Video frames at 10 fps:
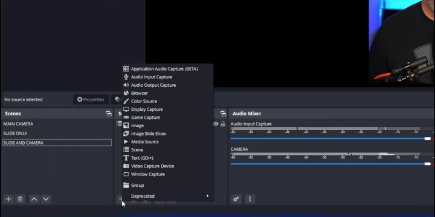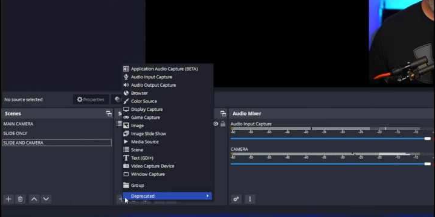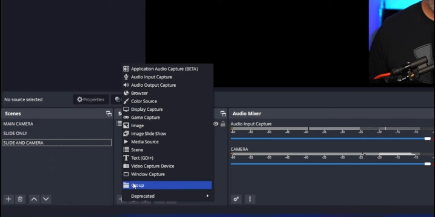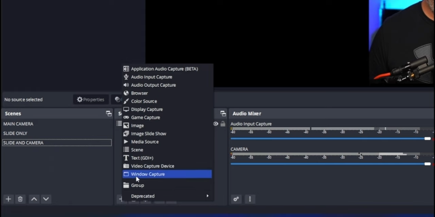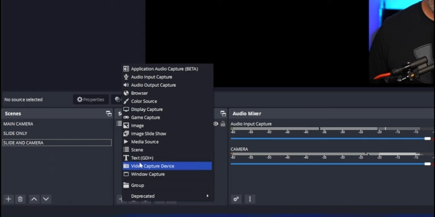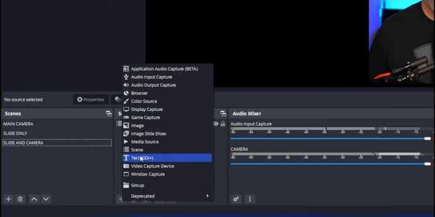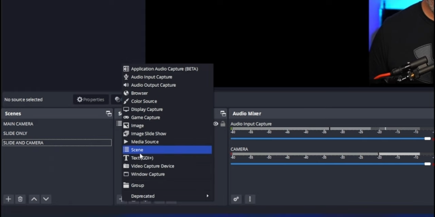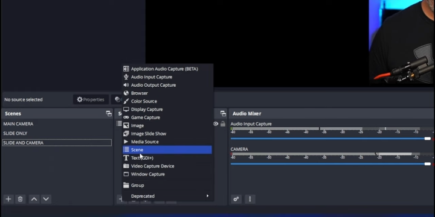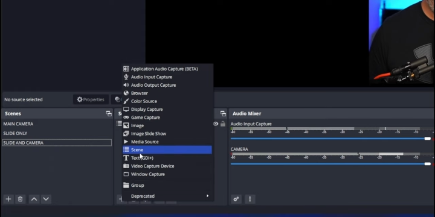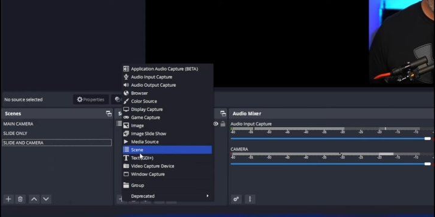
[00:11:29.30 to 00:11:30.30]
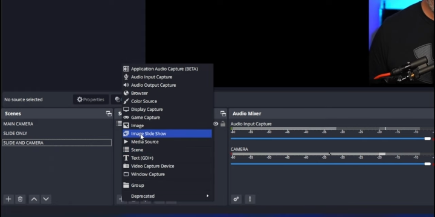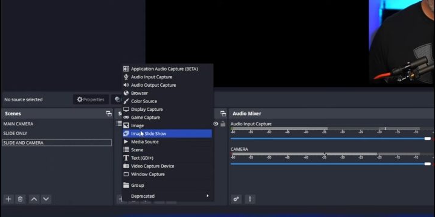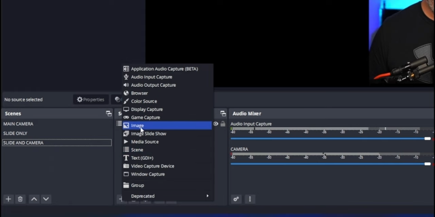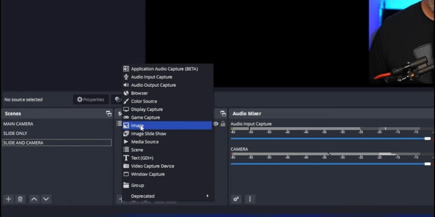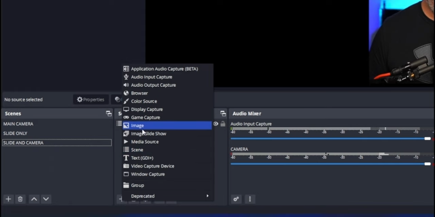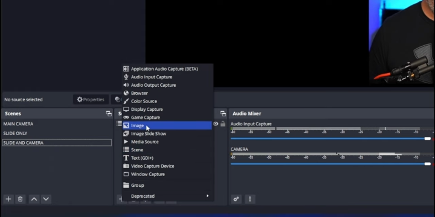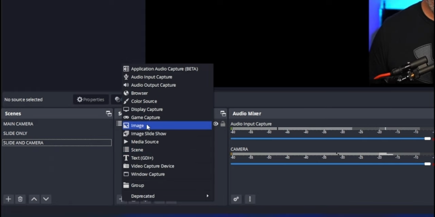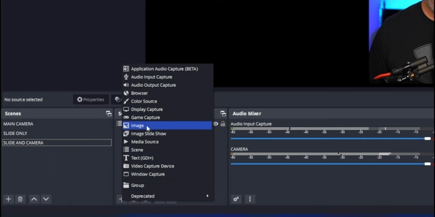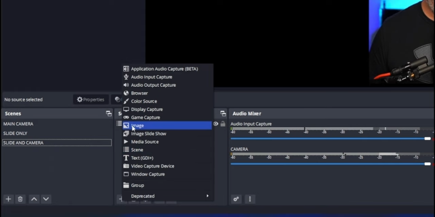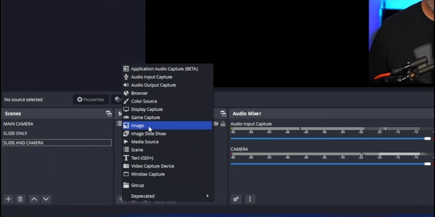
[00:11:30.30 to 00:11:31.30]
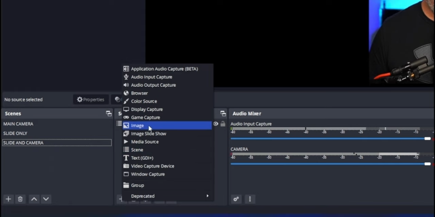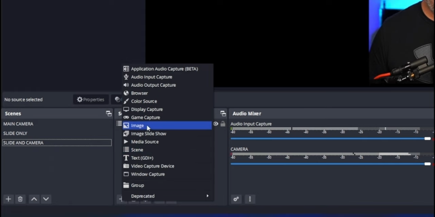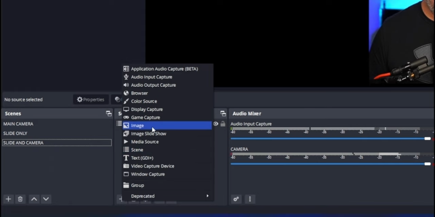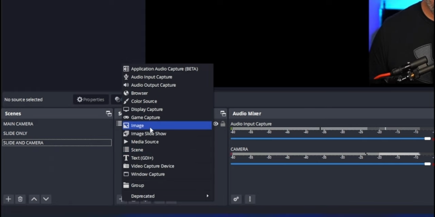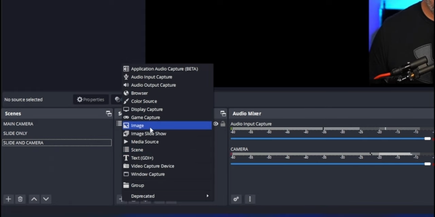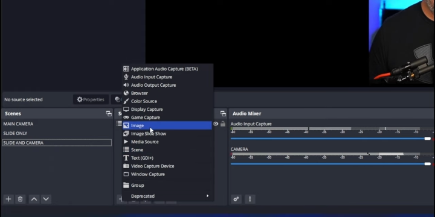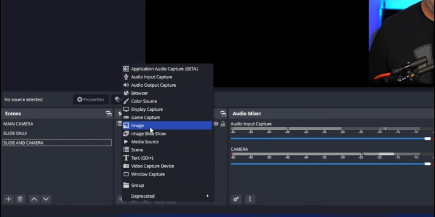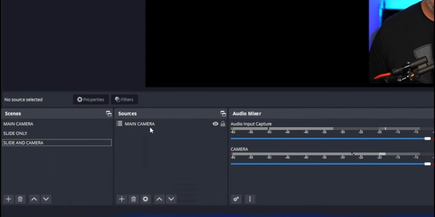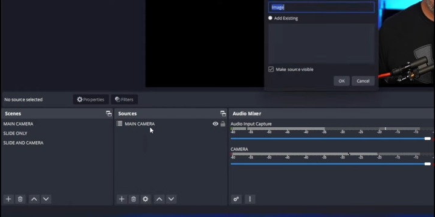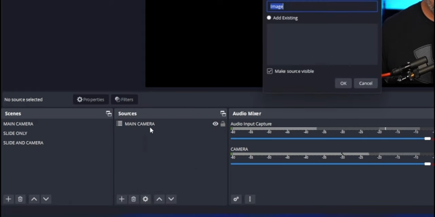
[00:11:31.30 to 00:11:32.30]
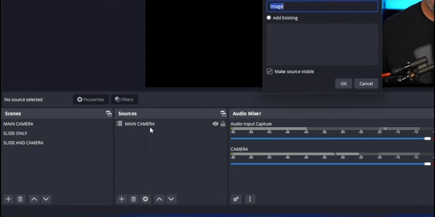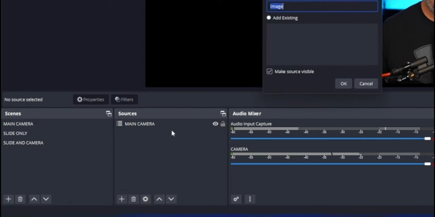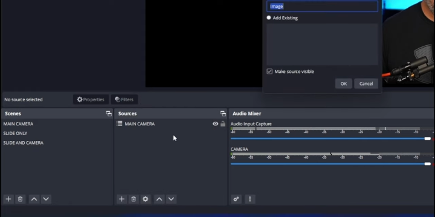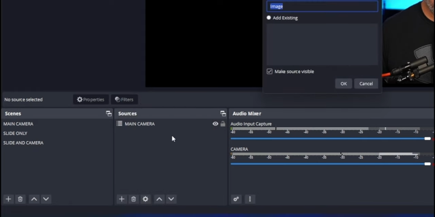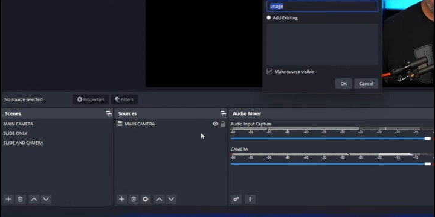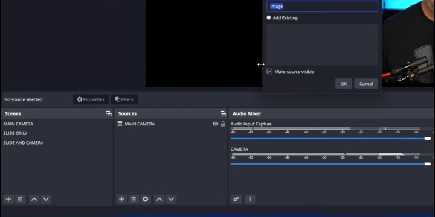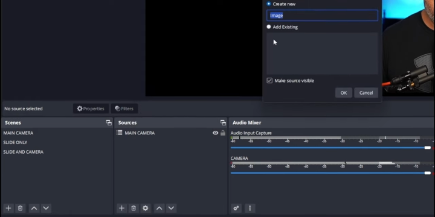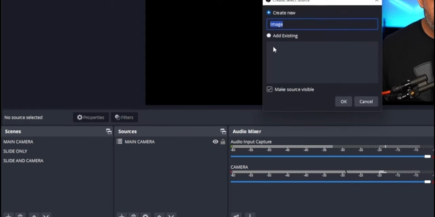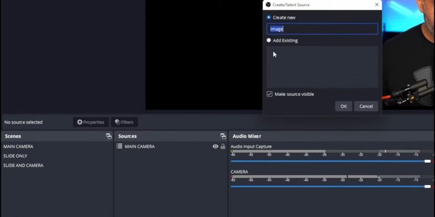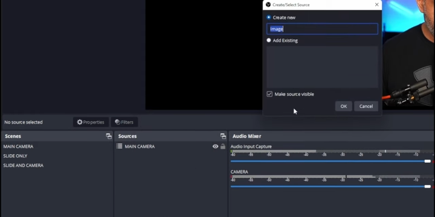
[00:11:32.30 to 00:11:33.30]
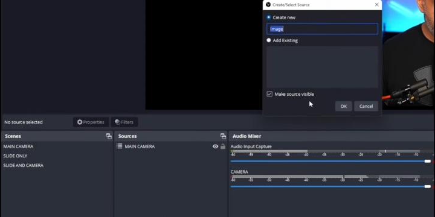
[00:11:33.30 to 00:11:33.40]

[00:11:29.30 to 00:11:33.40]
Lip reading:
(no speaker visible)